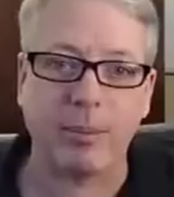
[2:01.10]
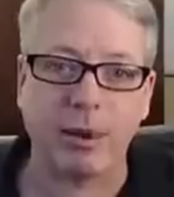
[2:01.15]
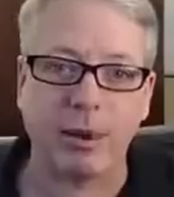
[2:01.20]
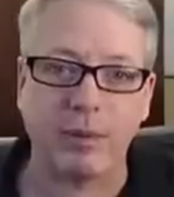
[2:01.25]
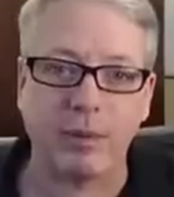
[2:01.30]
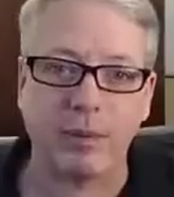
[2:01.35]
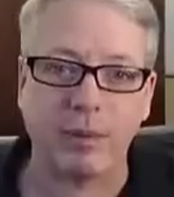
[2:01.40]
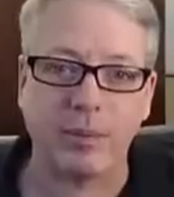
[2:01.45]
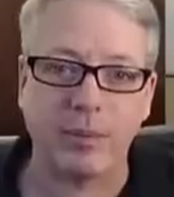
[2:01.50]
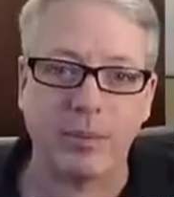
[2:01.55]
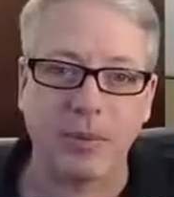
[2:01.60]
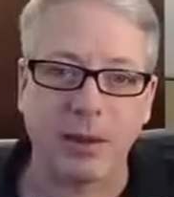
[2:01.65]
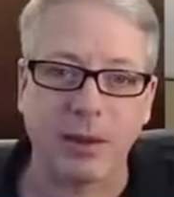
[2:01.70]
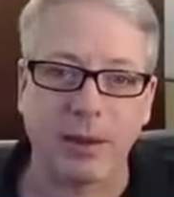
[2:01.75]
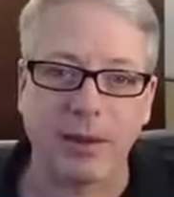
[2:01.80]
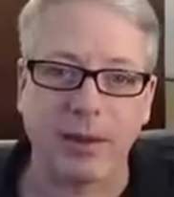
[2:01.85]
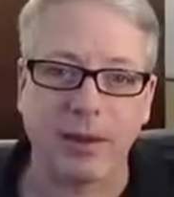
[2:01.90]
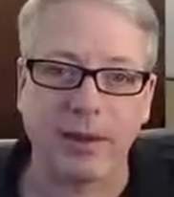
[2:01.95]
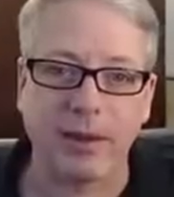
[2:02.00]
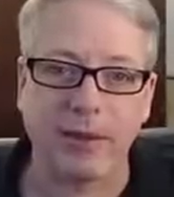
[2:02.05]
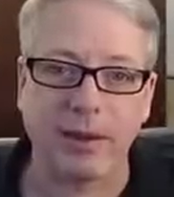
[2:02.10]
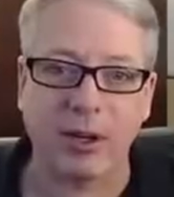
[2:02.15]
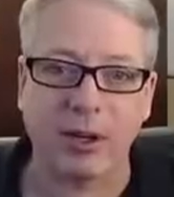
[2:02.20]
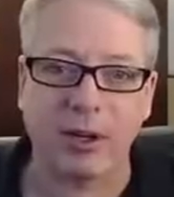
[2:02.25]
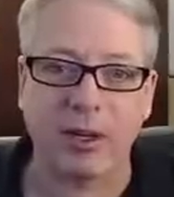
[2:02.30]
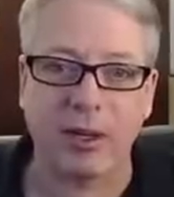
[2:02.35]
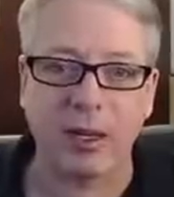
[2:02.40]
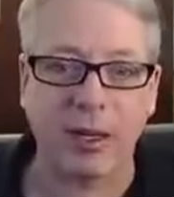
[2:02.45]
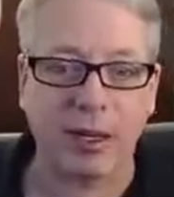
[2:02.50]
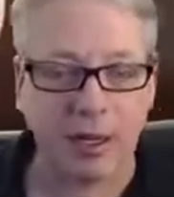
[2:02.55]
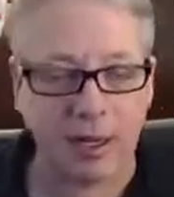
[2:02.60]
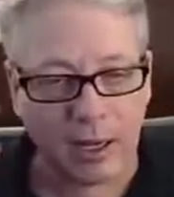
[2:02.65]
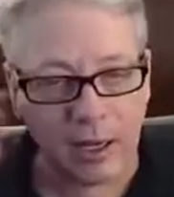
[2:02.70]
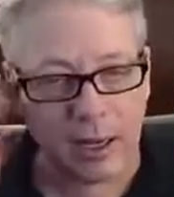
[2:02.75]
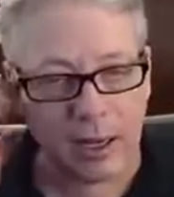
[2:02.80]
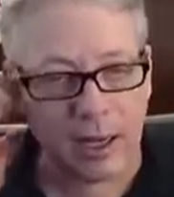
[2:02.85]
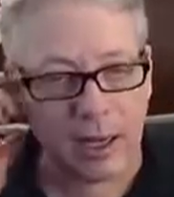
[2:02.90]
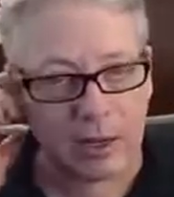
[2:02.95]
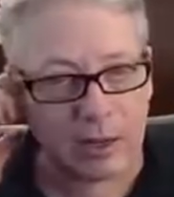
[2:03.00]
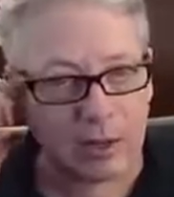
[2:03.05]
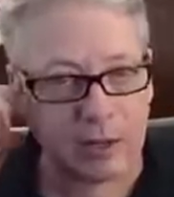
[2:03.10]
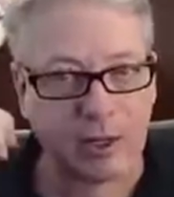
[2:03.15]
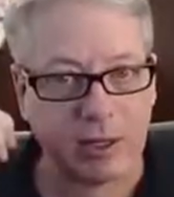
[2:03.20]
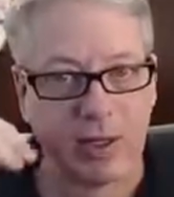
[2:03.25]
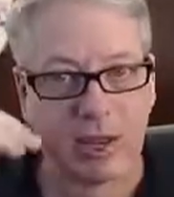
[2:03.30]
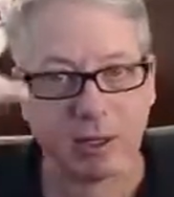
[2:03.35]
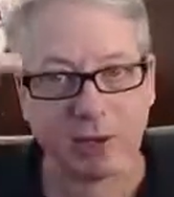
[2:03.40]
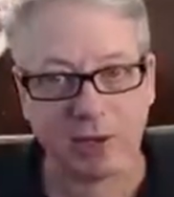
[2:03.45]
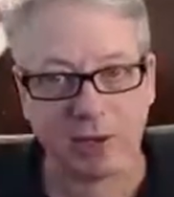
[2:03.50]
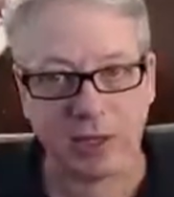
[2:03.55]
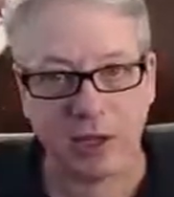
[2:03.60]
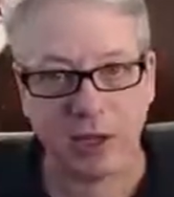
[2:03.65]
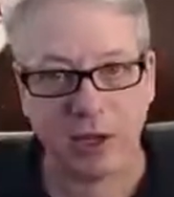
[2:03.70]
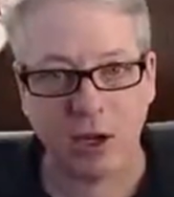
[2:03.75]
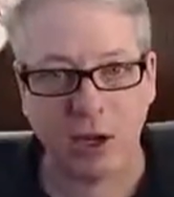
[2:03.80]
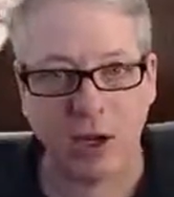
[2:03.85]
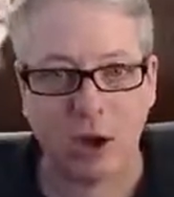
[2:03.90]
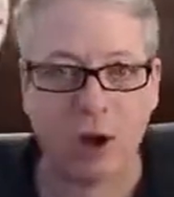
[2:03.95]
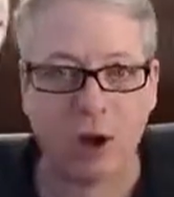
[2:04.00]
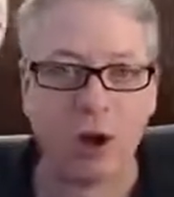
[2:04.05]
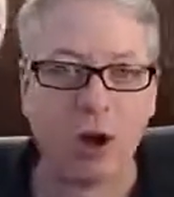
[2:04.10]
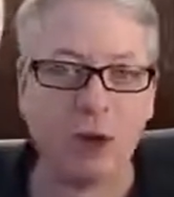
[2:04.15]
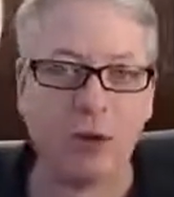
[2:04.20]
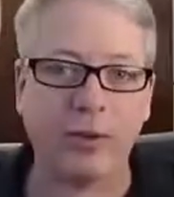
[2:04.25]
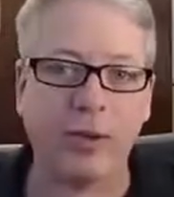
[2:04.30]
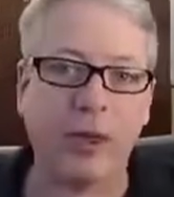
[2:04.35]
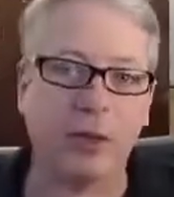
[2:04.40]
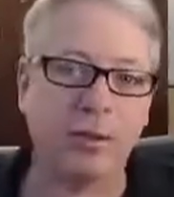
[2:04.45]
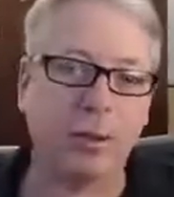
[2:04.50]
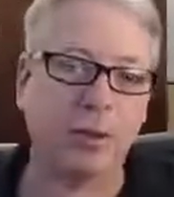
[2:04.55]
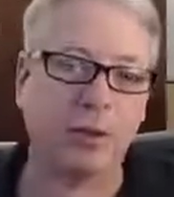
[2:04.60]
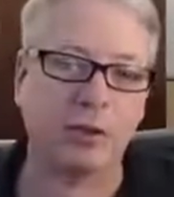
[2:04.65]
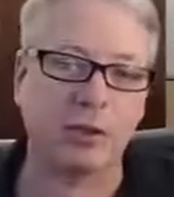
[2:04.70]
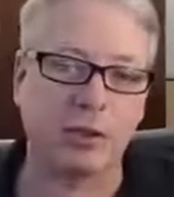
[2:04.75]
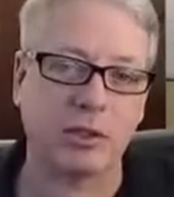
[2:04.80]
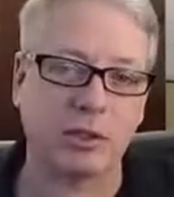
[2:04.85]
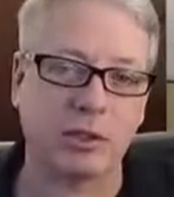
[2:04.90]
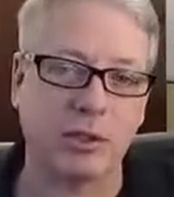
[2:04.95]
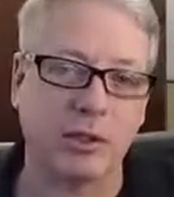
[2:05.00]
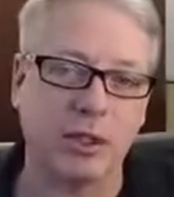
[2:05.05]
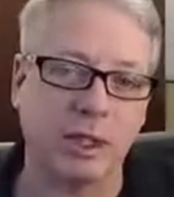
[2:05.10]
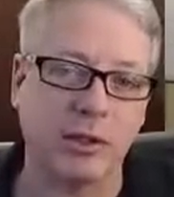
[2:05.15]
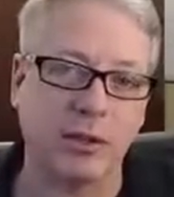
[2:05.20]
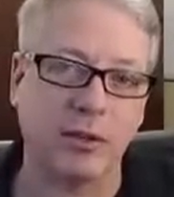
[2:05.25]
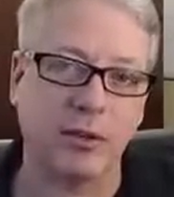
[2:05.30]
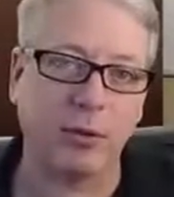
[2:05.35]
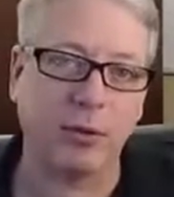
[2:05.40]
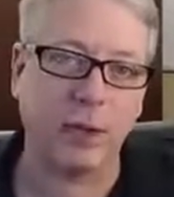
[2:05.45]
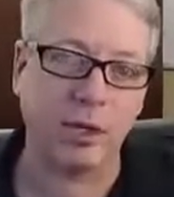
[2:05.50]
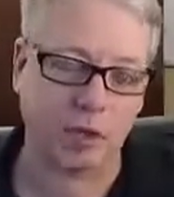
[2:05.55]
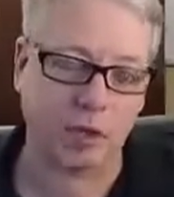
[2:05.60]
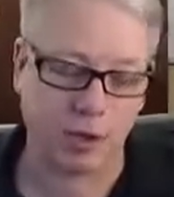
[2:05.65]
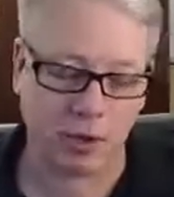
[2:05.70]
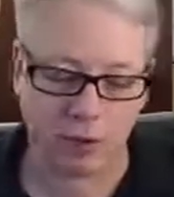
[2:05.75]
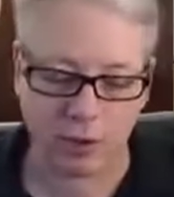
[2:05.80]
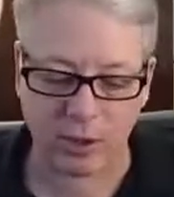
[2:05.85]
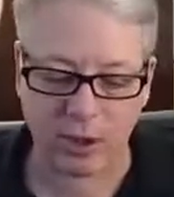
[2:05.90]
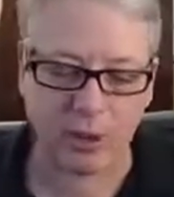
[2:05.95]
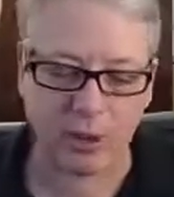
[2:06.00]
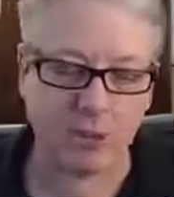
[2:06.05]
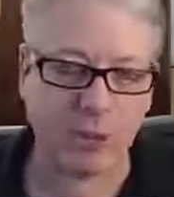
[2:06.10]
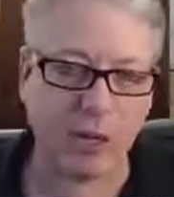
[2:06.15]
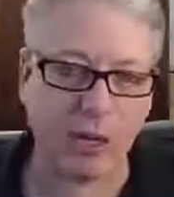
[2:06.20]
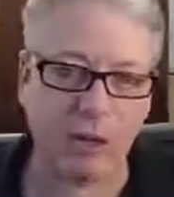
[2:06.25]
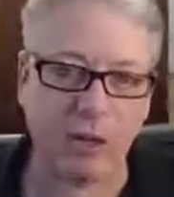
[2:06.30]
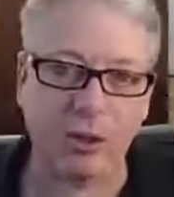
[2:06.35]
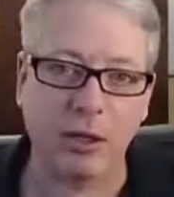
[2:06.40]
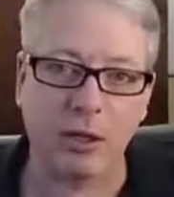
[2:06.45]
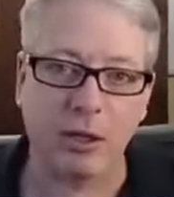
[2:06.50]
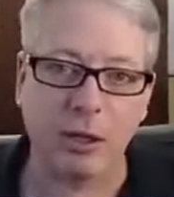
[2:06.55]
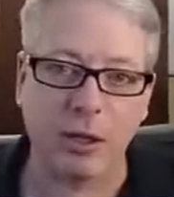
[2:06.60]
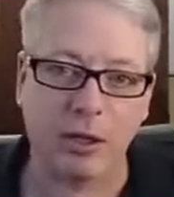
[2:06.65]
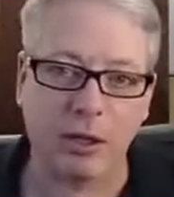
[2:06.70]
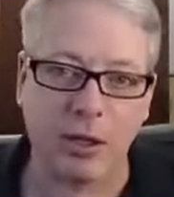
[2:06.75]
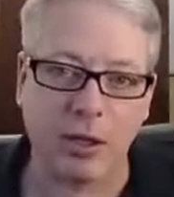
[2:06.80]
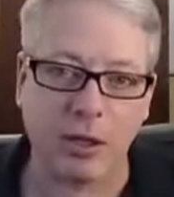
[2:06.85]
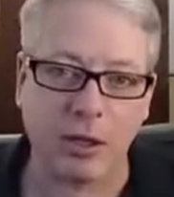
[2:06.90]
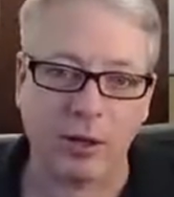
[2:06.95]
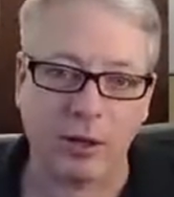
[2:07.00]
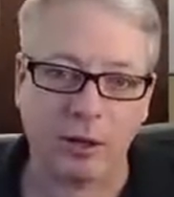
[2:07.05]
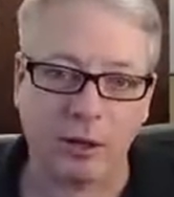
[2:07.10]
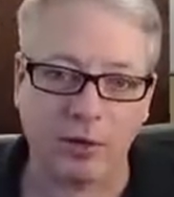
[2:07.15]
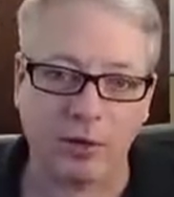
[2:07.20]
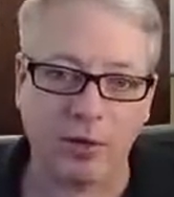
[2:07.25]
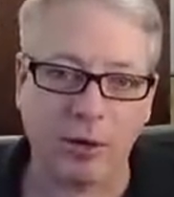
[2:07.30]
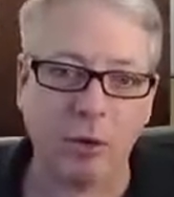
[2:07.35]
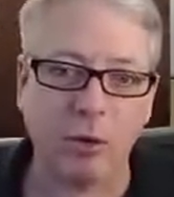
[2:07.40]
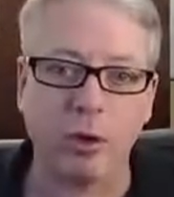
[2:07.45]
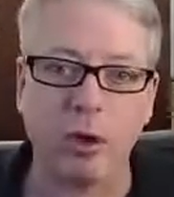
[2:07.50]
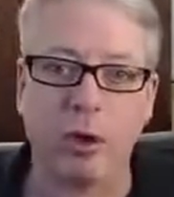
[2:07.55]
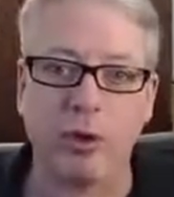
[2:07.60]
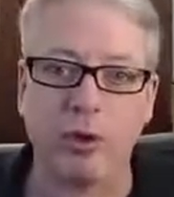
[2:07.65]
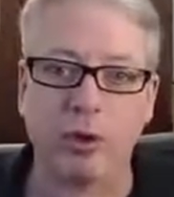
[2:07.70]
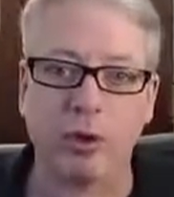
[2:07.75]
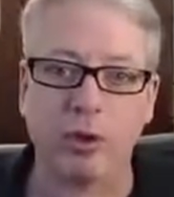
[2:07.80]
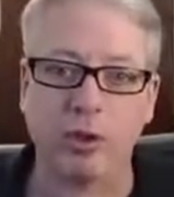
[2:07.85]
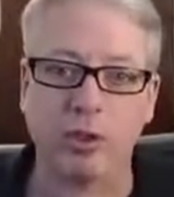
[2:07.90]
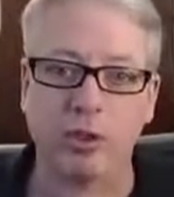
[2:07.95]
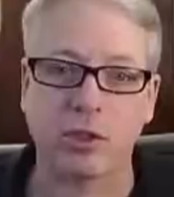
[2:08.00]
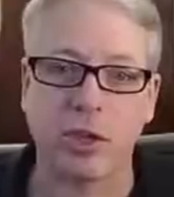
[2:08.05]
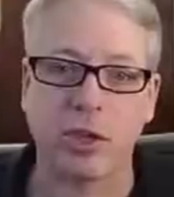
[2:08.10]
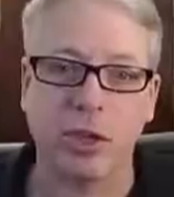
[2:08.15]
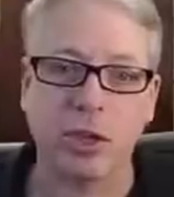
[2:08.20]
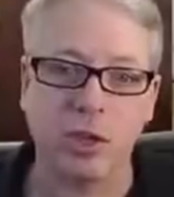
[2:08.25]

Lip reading: person and give it a click, and you can now see all of that person's information, their email, their phone numbers.